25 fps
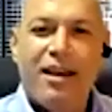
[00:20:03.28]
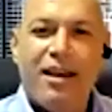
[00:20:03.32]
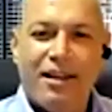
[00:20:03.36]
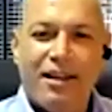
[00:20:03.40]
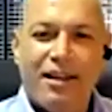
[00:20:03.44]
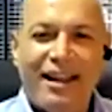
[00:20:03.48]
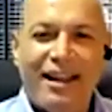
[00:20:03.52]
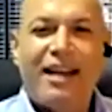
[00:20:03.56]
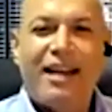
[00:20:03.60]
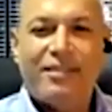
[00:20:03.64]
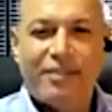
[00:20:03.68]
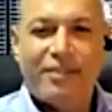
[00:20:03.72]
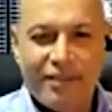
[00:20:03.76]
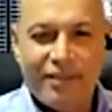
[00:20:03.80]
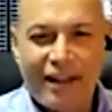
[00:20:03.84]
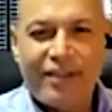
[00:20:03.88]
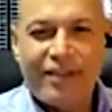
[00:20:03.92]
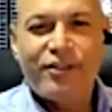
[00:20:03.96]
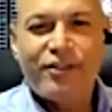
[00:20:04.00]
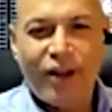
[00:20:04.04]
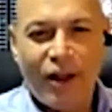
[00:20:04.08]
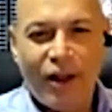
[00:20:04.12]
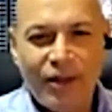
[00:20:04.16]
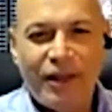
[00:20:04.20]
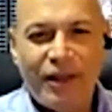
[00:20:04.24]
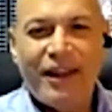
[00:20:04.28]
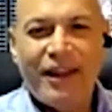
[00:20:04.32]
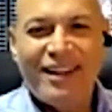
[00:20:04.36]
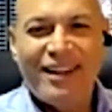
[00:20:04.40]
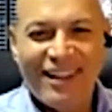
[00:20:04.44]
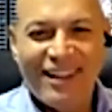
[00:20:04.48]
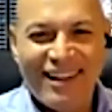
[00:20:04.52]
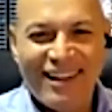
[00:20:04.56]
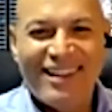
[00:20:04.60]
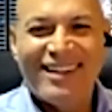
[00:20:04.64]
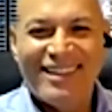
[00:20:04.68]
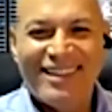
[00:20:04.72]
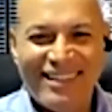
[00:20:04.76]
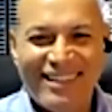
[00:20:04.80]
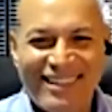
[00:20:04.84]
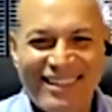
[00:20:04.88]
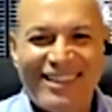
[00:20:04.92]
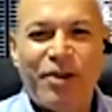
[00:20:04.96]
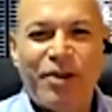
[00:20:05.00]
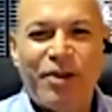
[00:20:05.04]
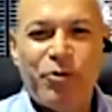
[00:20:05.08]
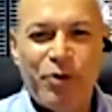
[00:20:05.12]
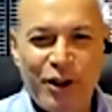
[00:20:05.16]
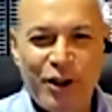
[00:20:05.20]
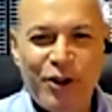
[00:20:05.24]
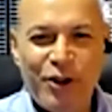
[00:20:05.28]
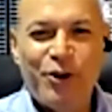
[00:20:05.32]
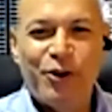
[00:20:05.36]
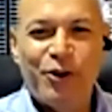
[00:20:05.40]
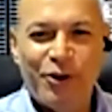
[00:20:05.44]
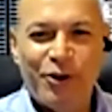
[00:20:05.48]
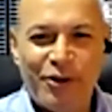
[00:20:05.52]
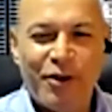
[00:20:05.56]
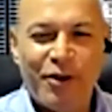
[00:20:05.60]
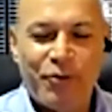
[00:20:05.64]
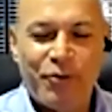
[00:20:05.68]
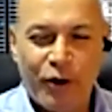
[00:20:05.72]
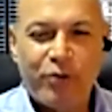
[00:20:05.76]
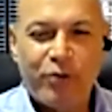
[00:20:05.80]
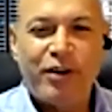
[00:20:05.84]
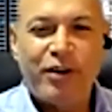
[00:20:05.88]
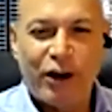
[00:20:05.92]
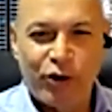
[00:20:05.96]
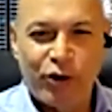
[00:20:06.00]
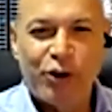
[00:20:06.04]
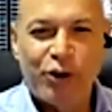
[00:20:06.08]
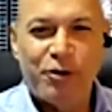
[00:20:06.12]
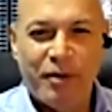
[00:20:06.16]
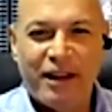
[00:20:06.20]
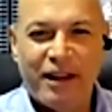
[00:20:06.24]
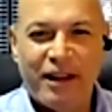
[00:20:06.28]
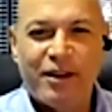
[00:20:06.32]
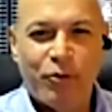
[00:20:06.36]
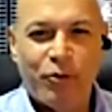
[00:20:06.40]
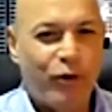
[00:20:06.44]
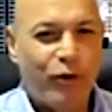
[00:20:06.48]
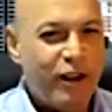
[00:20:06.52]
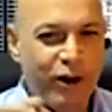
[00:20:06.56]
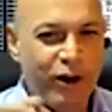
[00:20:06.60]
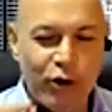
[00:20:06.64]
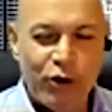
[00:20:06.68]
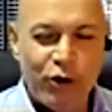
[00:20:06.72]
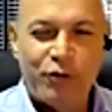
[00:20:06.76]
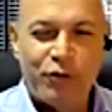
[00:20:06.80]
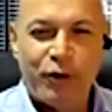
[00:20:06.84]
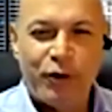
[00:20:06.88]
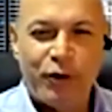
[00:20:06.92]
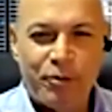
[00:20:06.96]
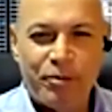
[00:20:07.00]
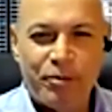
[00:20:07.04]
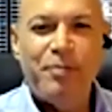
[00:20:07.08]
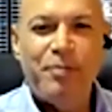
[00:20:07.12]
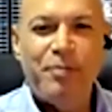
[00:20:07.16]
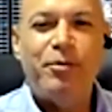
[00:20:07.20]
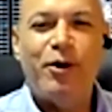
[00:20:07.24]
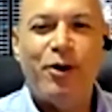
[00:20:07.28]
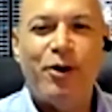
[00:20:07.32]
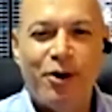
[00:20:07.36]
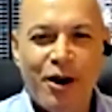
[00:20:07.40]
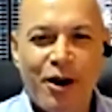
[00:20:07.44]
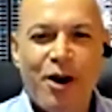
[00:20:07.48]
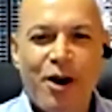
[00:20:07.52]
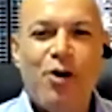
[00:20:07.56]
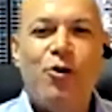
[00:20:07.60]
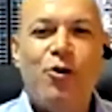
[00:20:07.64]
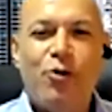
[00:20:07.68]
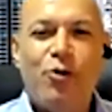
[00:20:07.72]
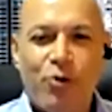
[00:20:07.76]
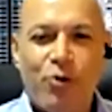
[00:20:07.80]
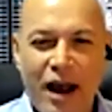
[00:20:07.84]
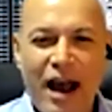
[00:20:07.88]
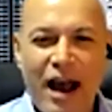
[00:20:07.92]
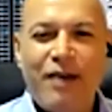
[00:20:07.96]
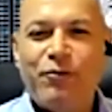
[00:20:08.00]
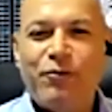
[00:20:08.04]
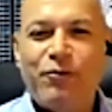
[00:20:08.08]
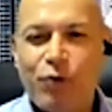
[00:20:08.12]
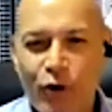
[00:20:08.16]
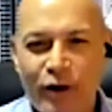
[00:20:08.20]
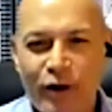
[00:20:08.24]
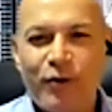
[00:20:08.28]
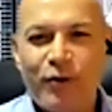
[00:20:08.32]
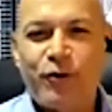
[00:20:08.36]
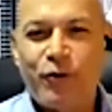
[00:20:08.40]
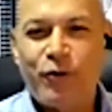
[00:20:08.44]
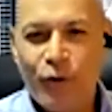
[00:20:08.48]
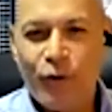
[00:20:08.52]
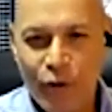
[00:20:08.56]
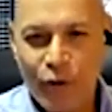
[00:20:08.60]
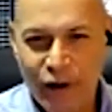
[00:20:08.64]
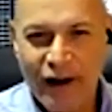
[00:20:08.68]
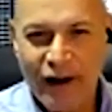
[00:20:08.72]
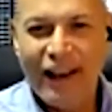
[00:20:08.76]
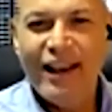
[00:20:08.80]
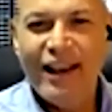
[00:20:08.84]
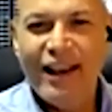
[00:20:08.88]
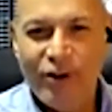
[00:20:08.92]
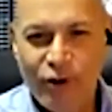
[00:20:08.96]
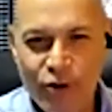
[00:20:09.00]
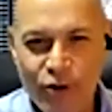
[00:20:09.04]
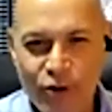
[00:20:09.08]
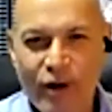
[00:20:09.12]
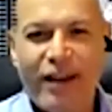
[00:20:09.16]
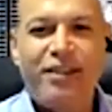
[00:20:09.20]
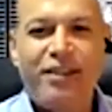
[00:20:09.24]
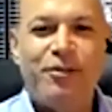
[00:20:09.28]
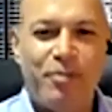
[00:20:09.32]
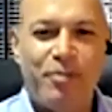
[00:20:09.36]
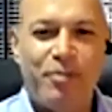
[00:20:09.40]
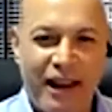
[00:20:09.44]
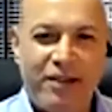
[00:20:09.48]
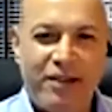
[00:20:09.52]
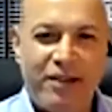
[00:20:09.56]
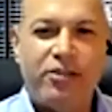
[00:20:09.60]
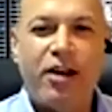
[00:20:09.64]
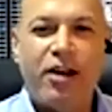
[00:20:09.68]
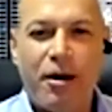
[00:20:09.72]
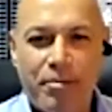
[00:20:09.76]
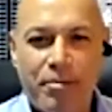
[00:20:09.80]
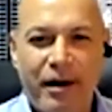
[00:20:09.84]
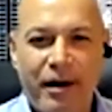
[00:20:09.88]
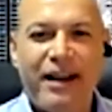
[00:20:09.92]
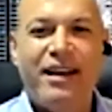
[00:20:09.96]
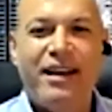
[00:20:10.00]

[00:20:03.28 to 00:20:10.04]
that's something that we use for recruitment. We look for people who have worked for a US-based company